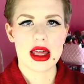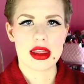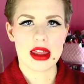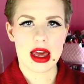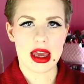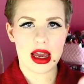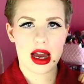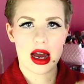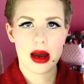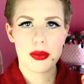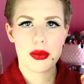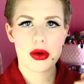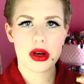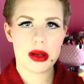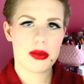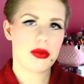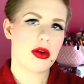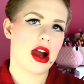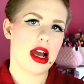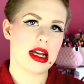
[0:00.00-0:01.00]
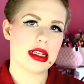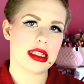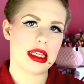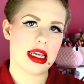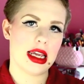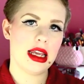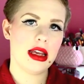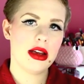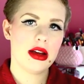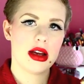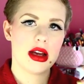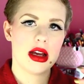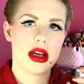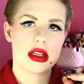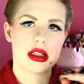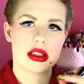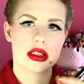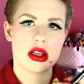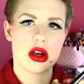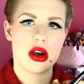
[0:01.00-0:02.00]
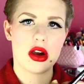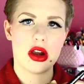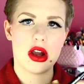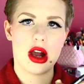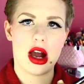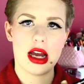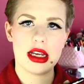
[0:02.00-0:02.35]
They are pretty pricey, so